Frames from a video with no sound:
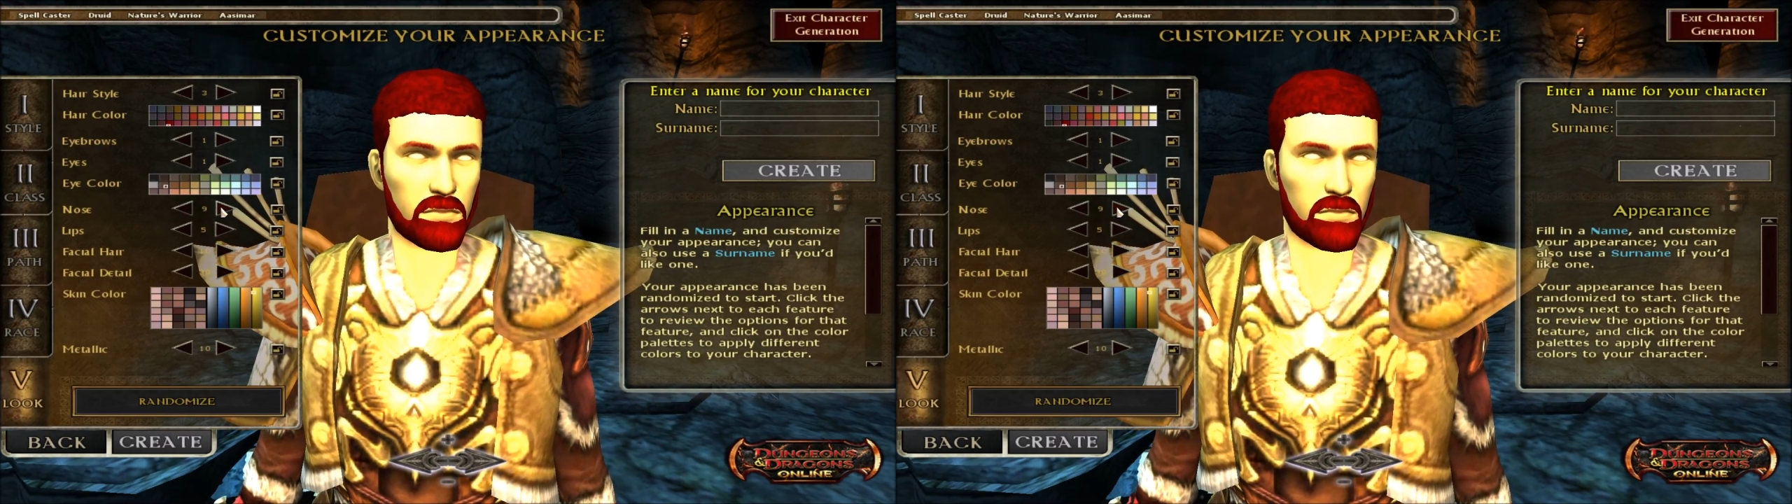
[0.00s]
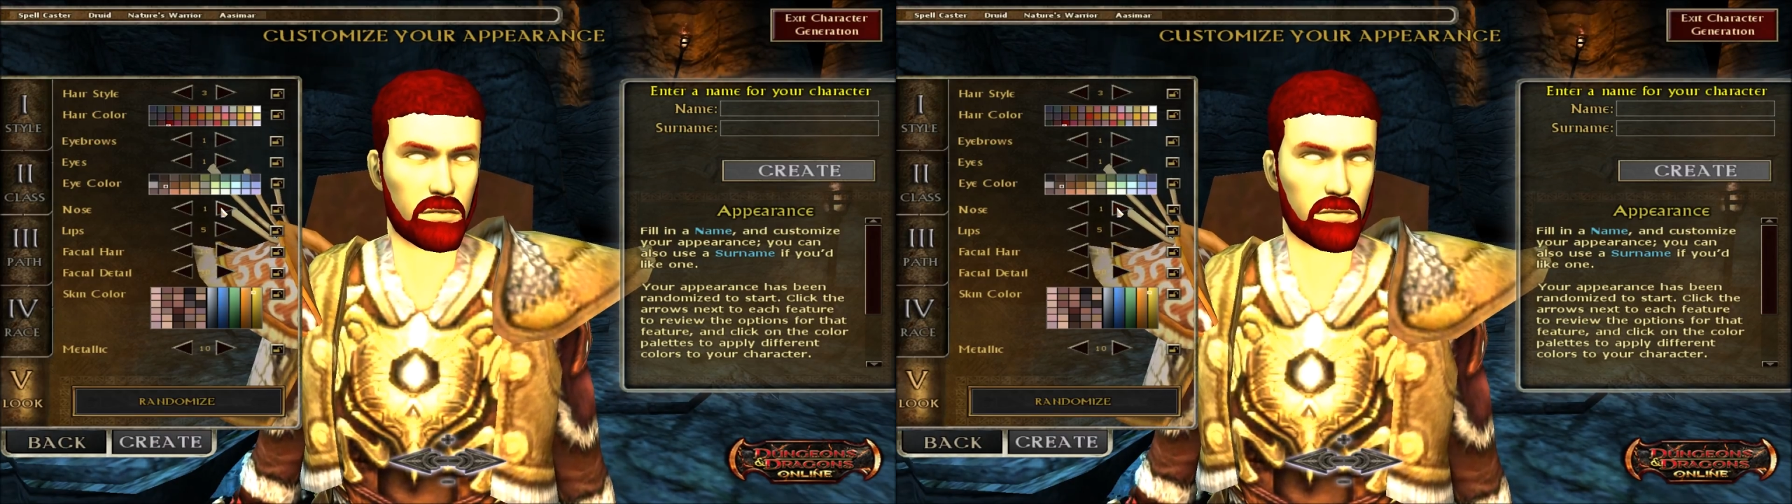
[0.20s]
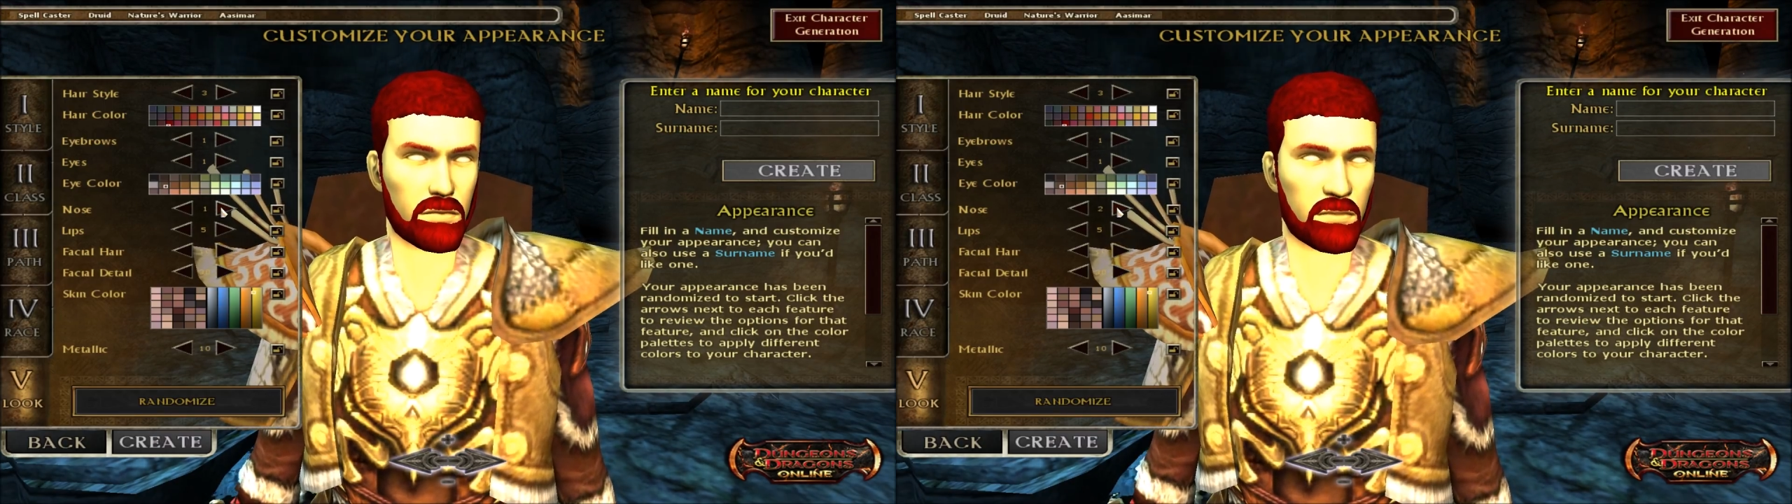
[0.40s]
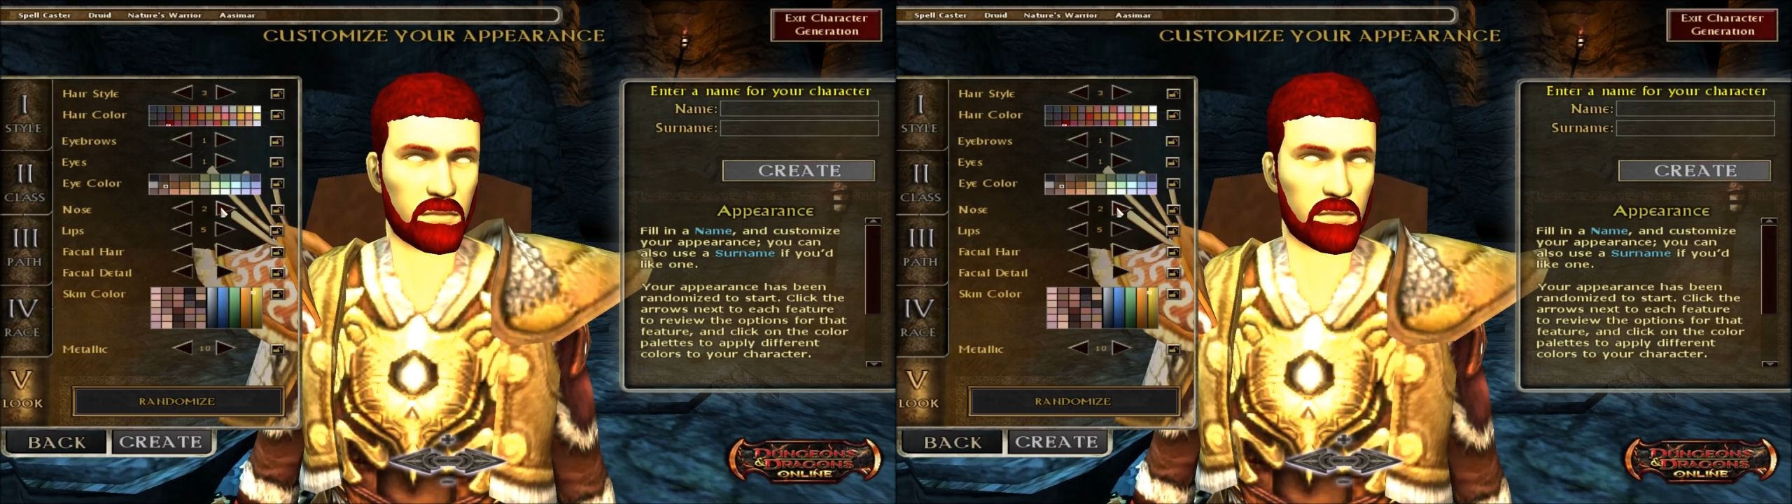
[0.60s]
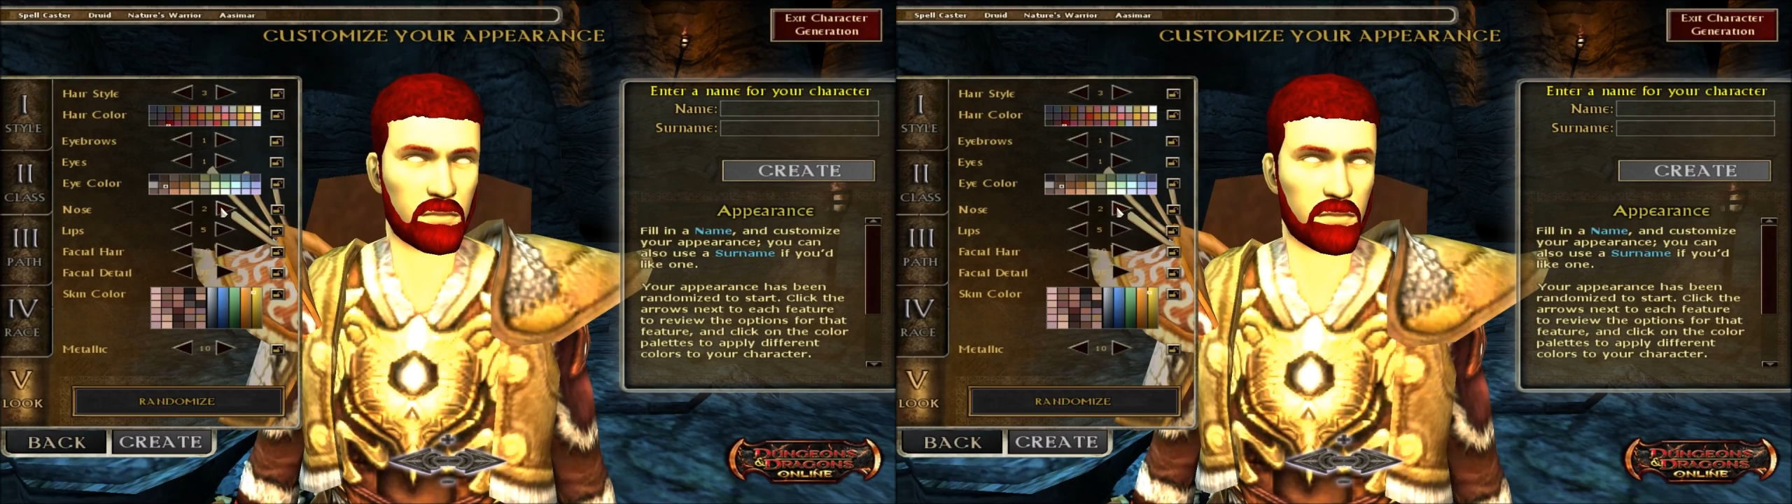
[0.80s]
Well,
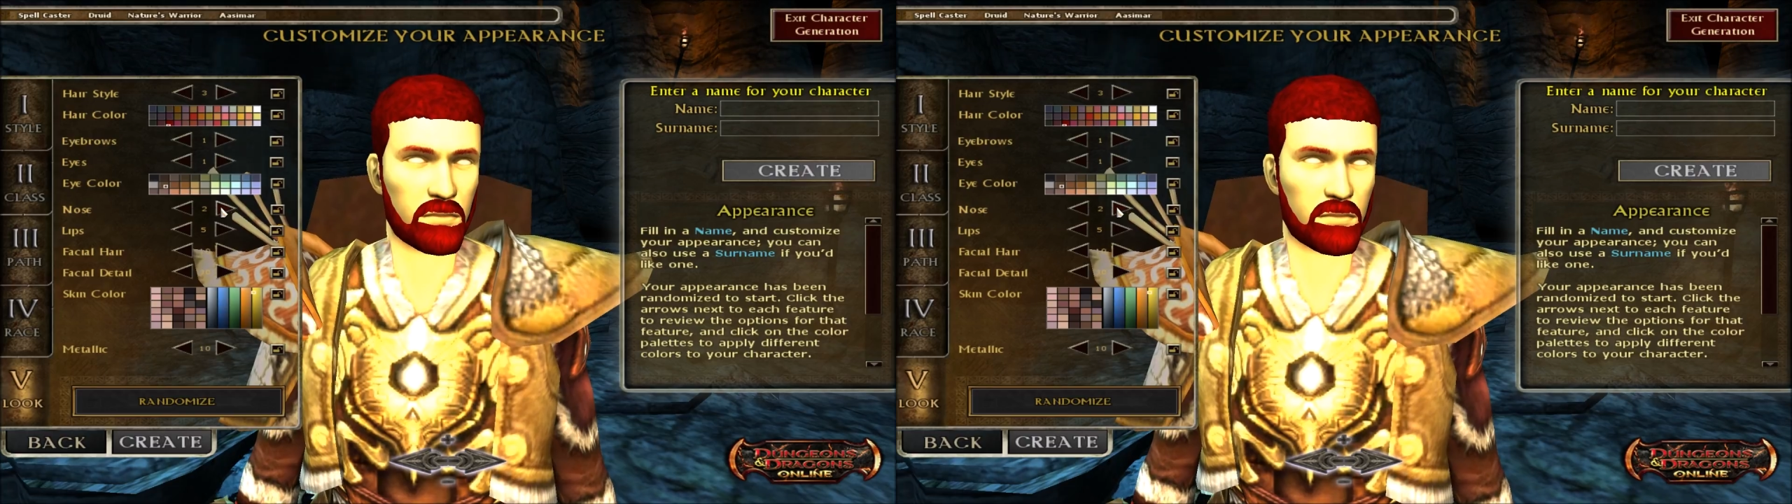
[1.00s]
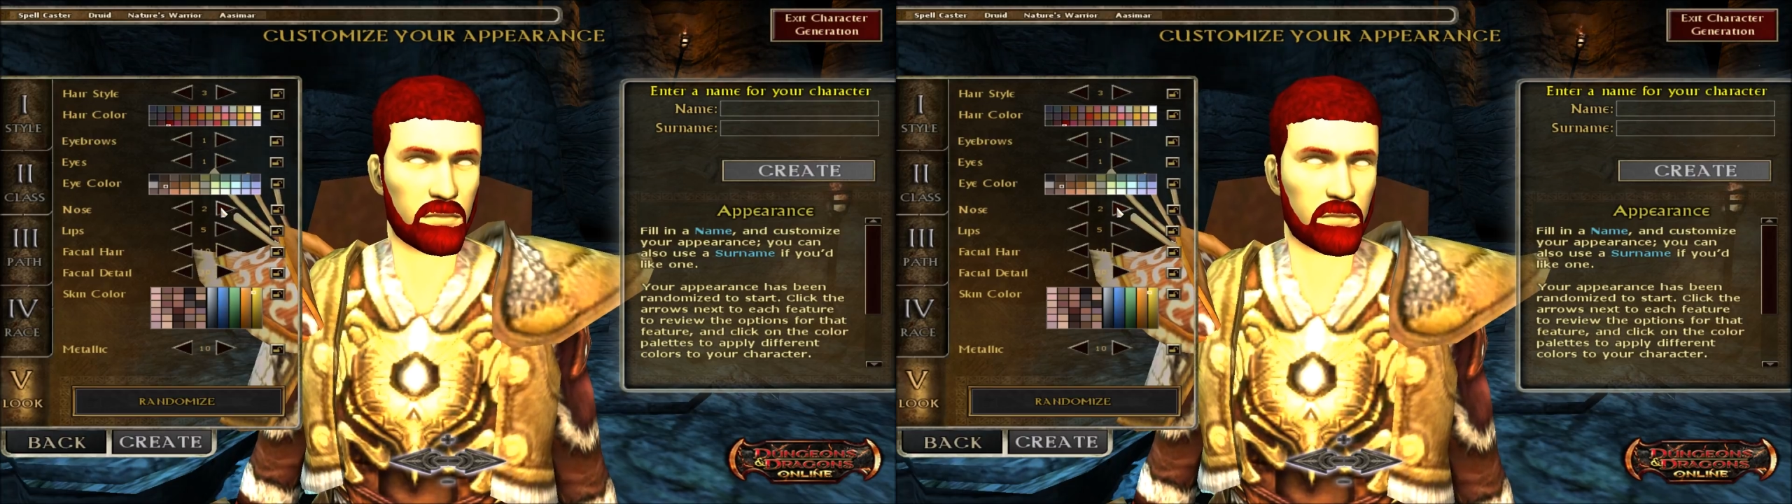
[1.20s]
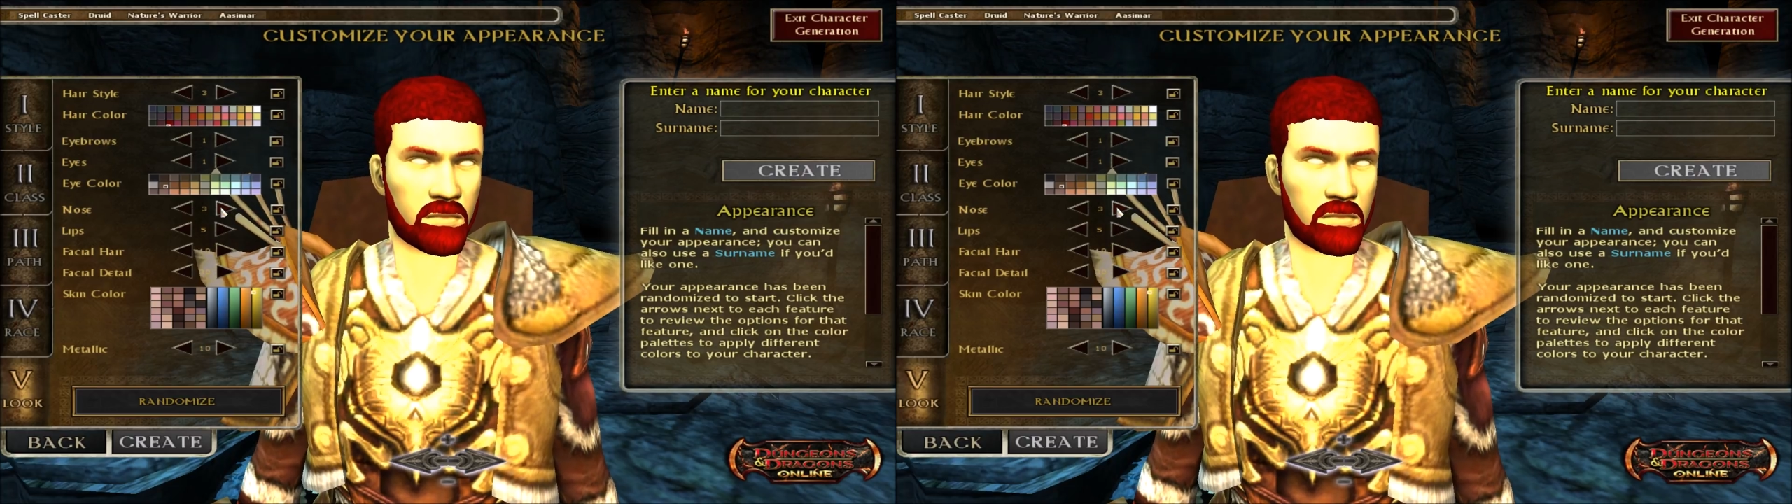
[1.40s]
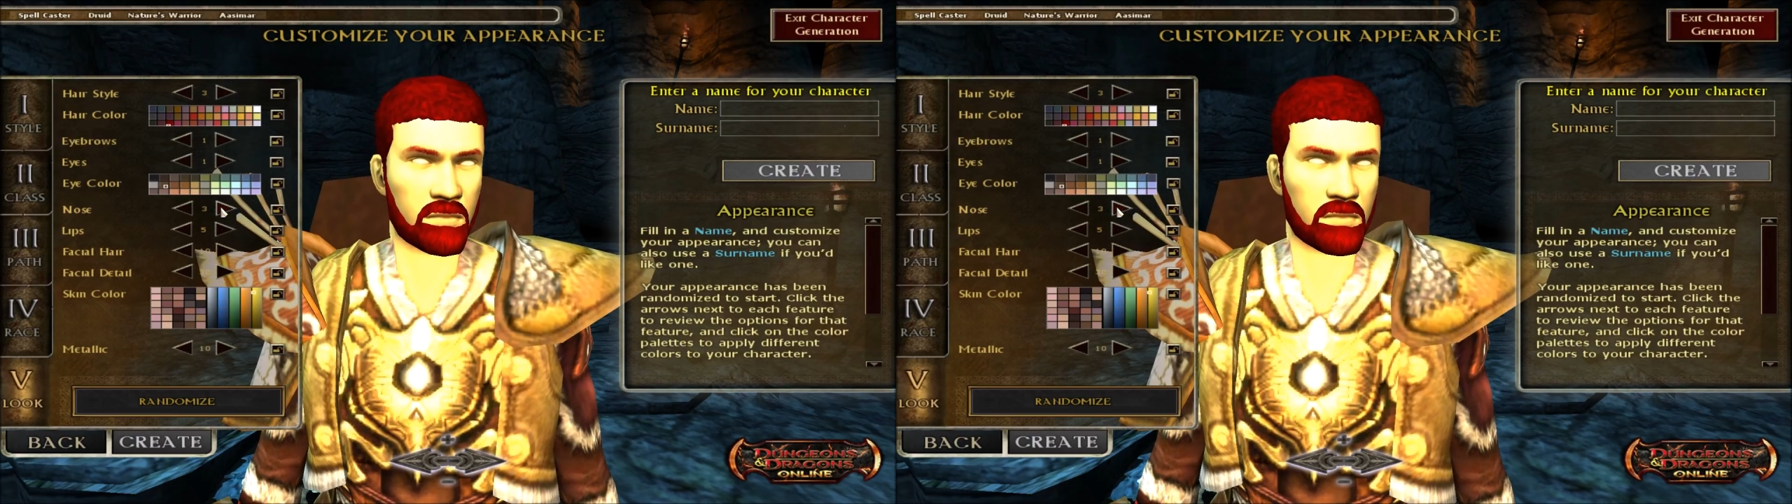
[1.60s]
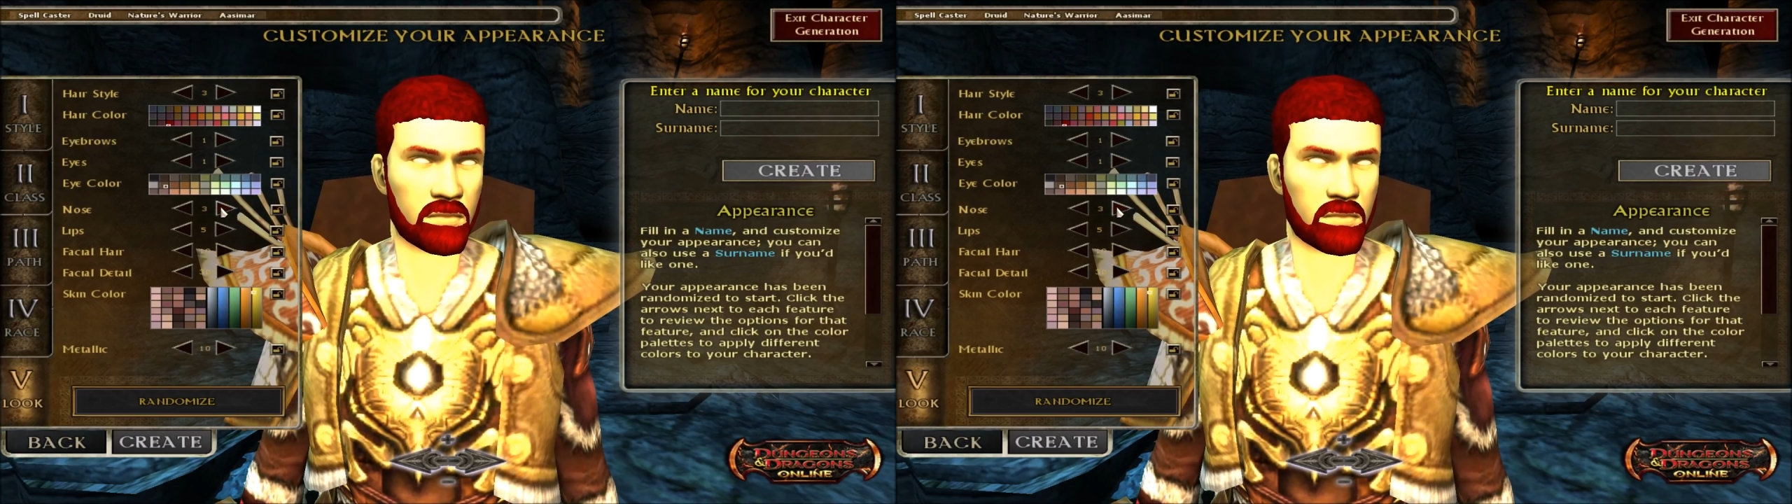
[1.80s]
9 noses.